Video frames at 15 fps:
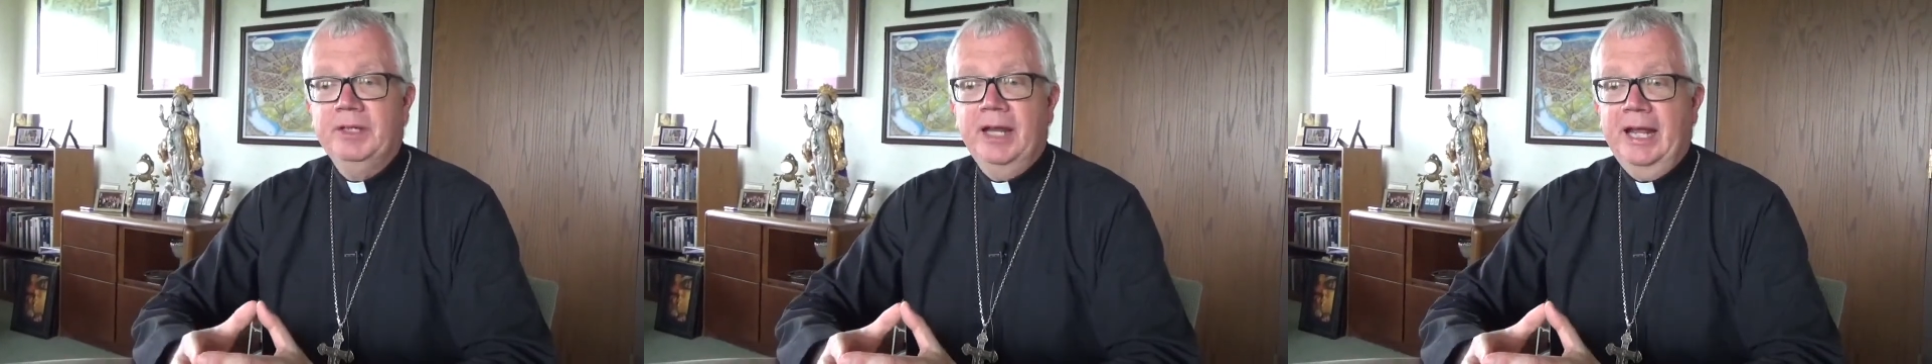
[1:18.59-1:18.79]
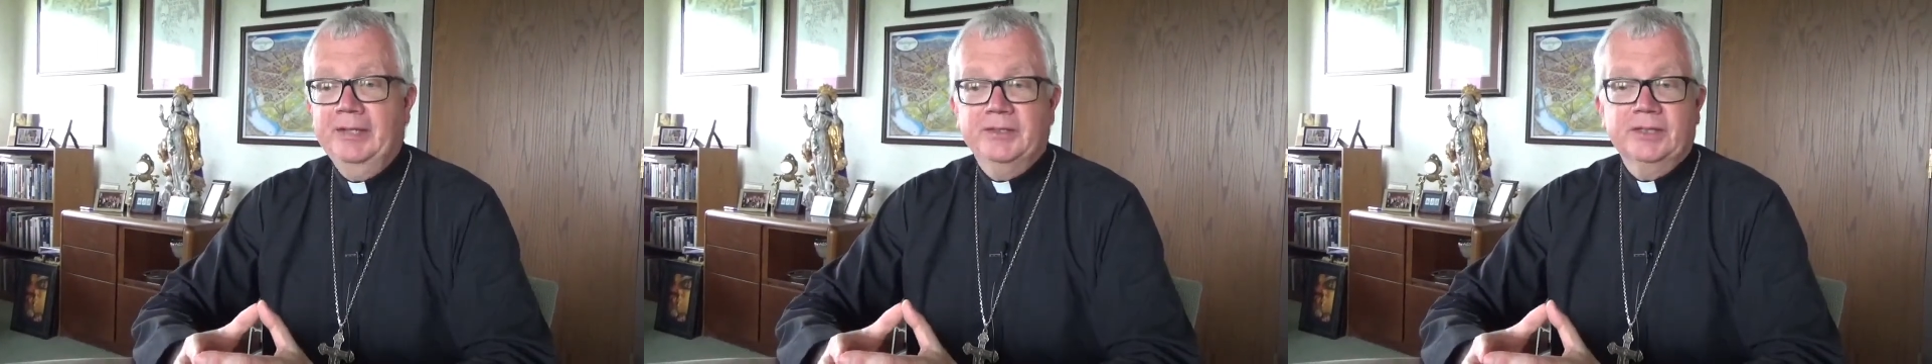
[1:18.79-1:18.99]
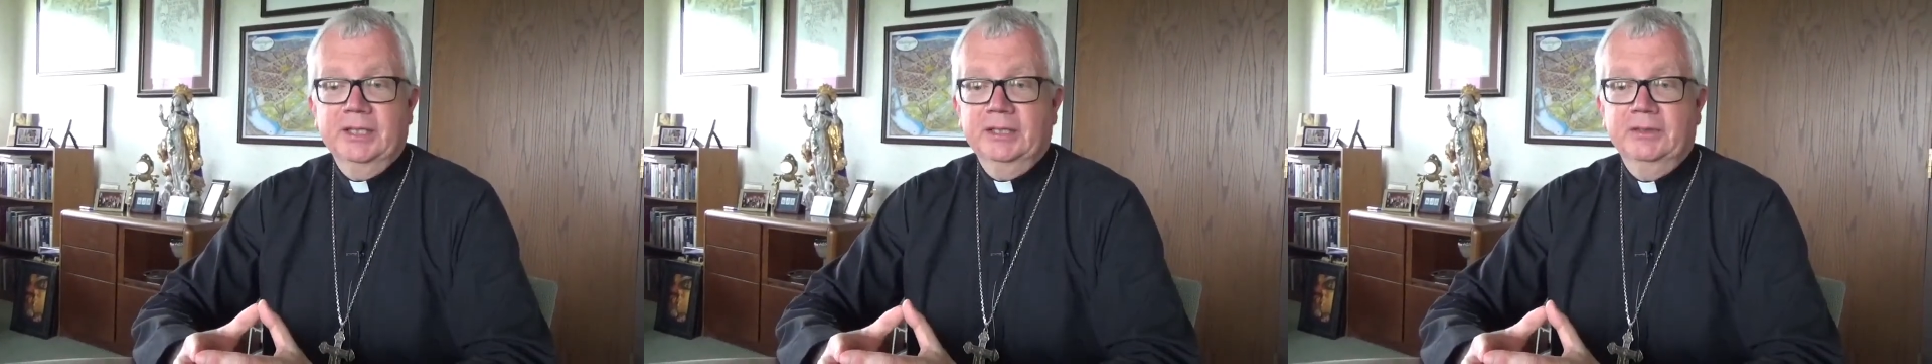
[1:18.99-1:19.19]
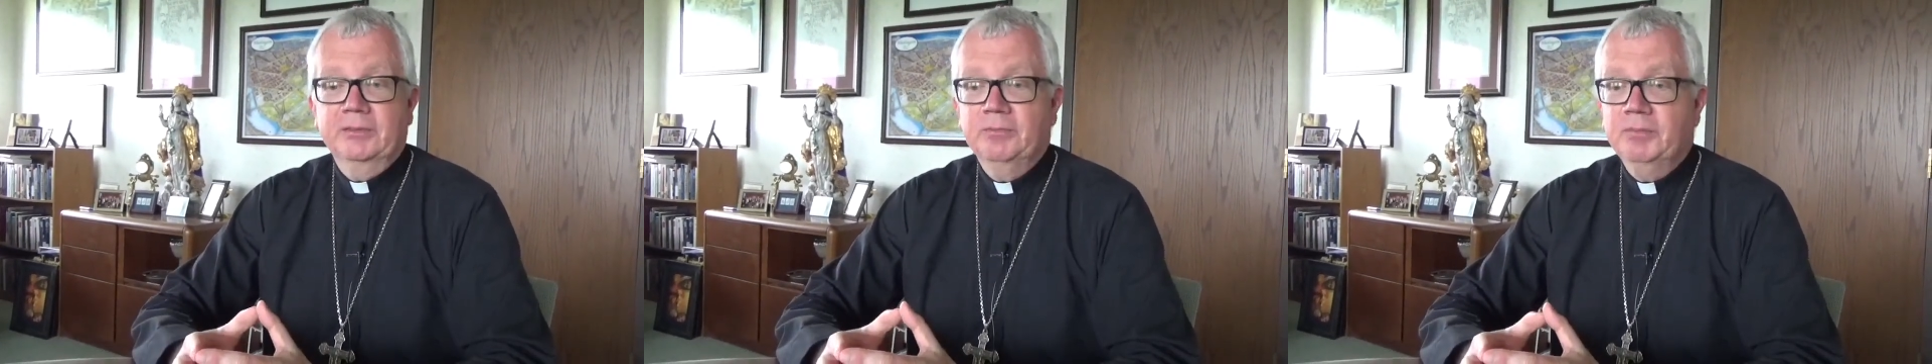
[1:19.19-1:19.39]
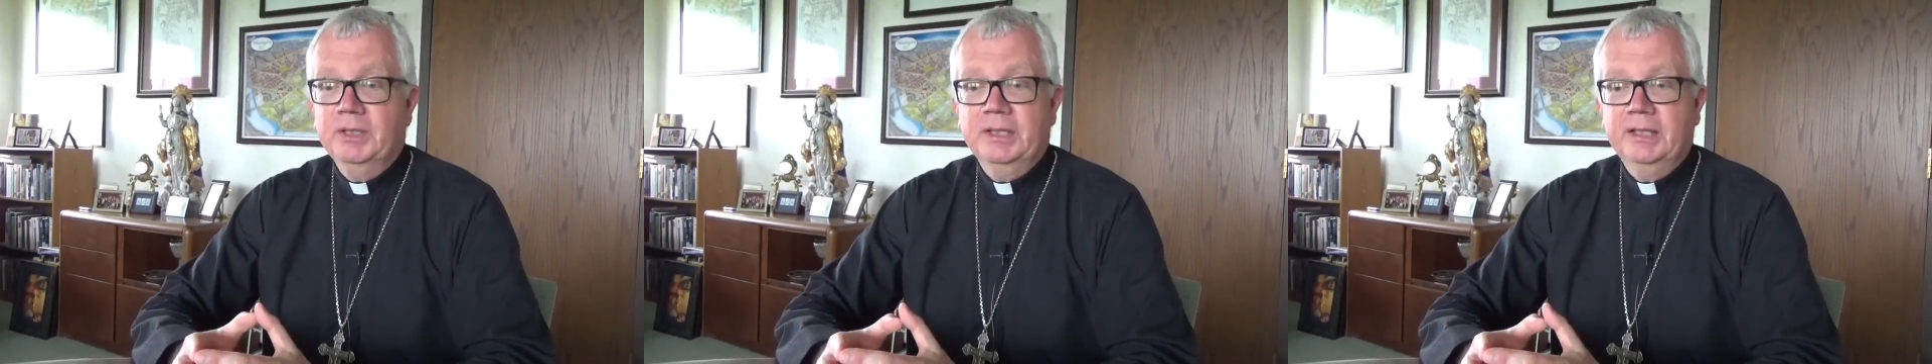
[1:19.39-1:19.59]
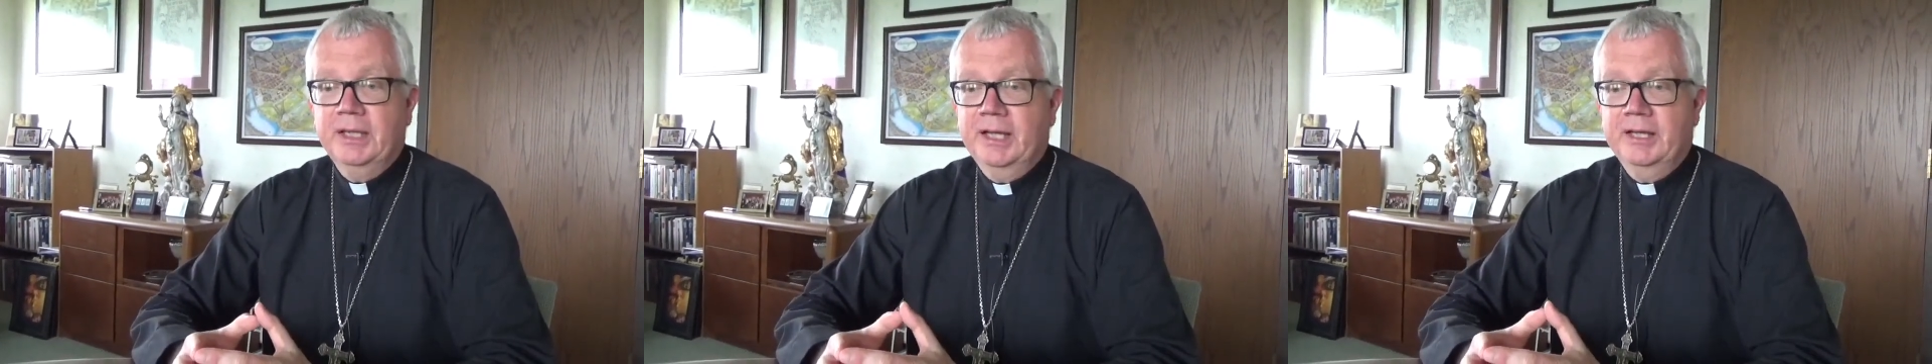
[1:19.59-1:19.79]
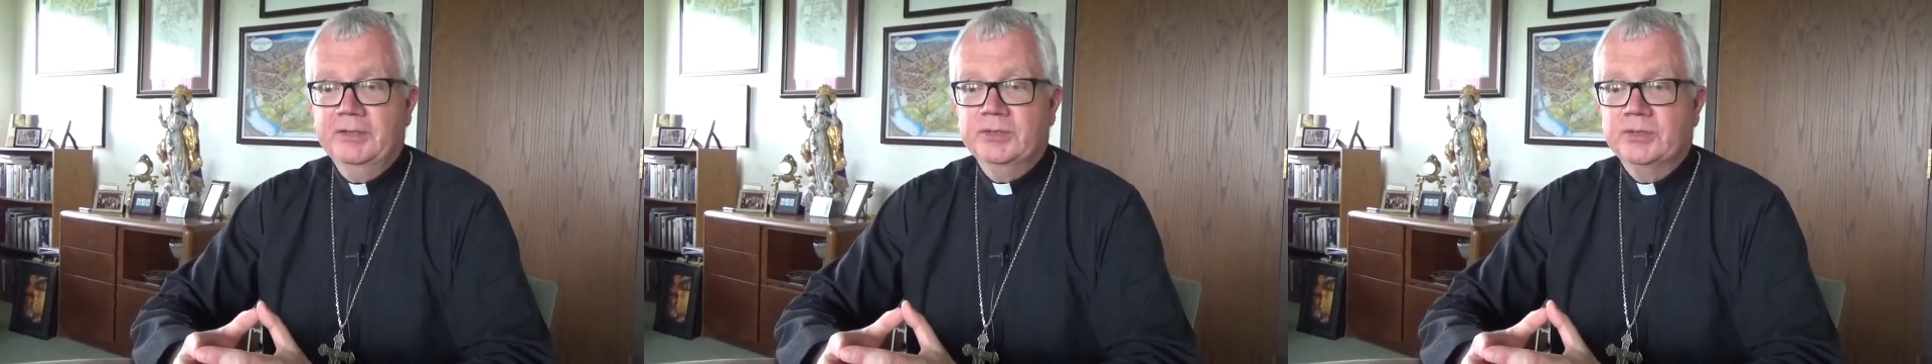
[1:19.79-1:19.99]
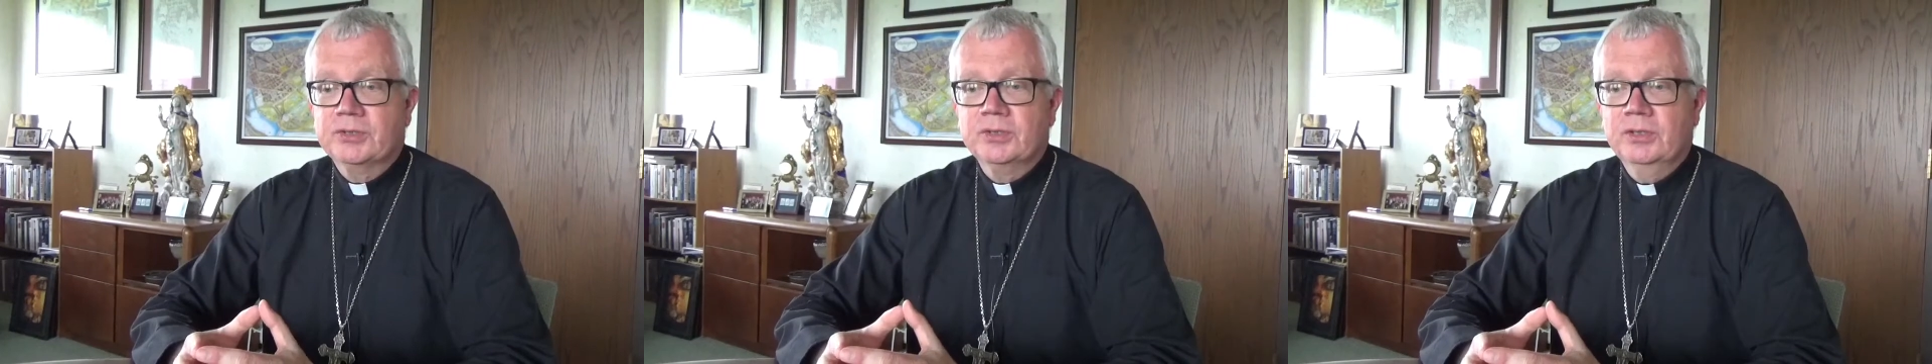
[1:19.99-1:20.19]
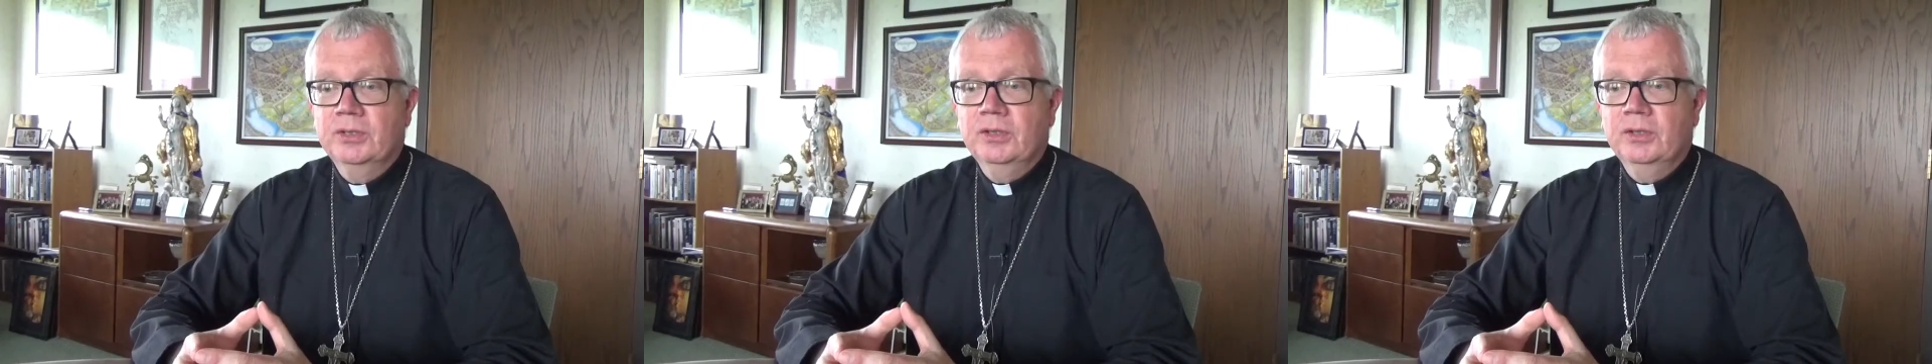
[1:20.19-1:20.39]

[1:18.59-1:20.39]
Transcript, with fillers: dancing because